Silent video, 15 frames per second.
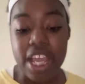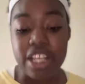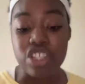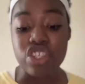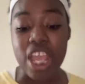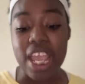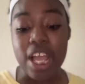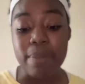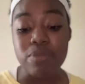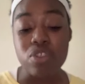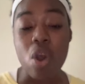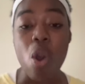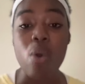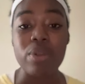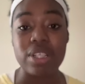Jacob
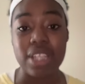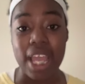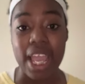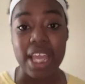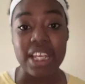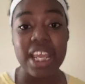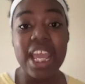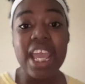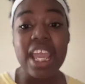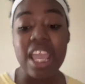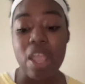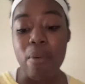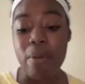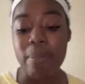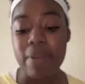told Dan
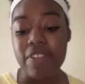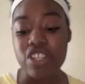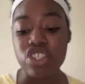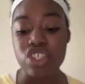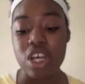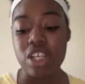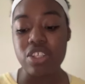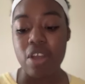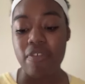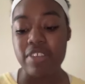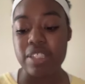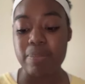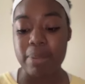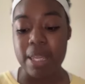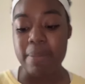he would be the judge of
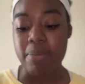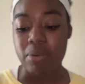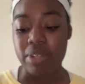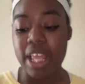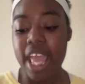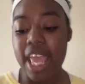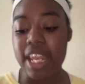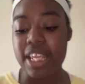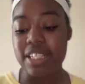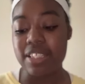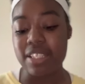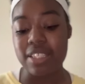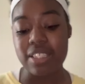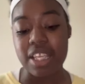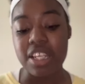his people, and his
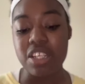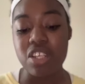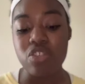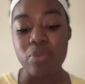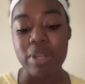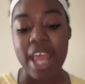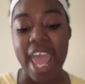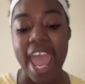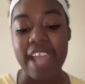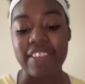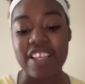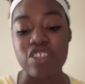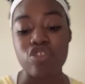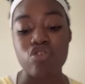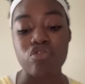descendants would act
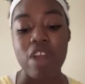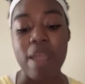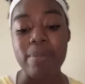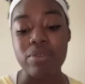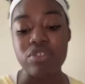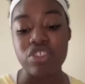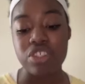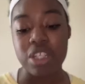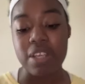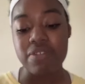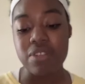as tribal chiefs